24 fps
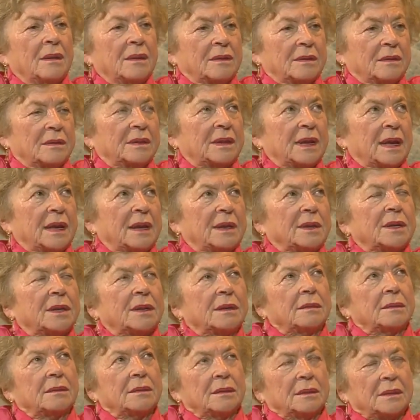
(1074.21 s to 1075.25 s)
they
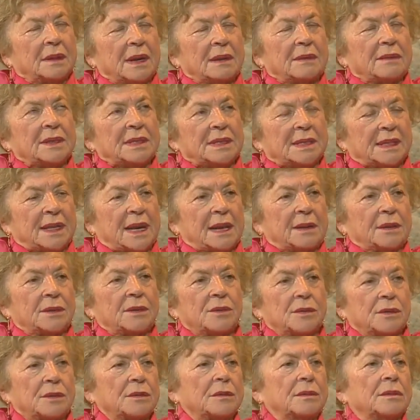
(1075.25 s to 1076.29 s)
they will send
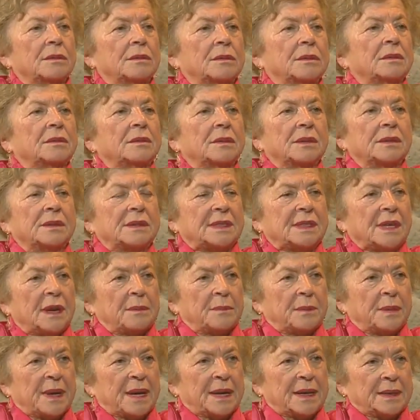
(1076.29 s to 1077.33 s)
you
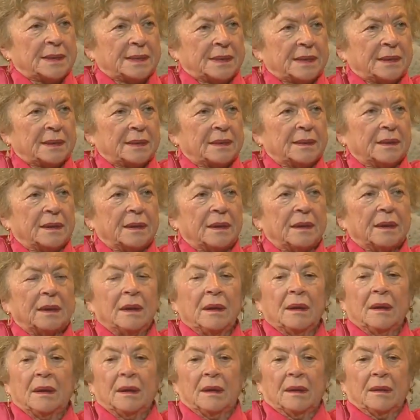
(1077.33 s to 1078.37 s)
someplace.
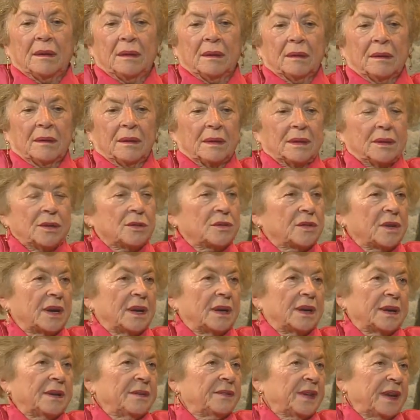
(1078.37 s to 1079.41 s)
You can
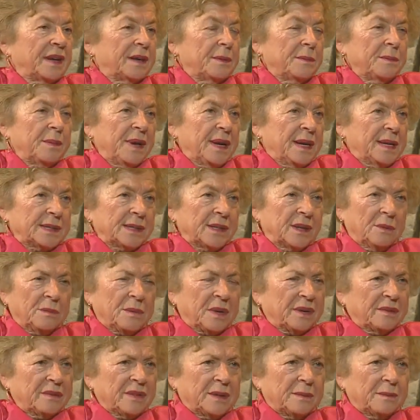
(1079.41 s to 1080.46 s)
live any place,
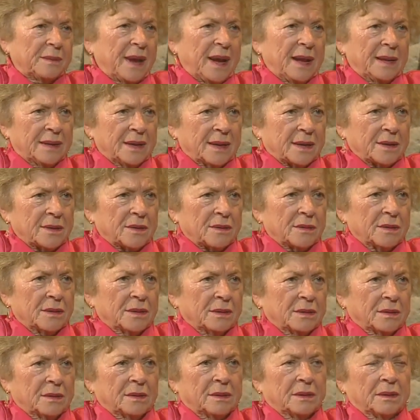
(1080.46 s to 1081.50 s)
nobody will bother you.
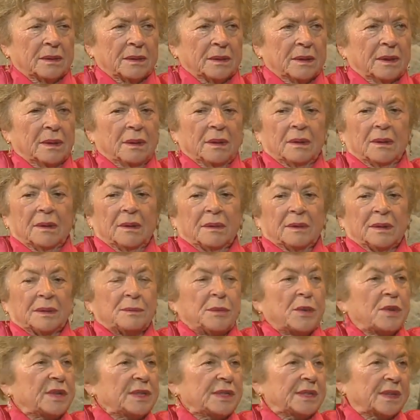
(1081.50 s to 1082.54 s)

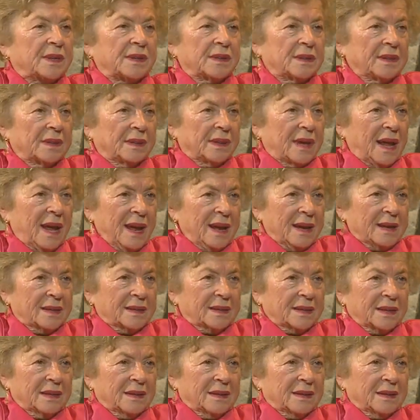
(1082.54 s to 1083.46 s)
Boys couldn't hide,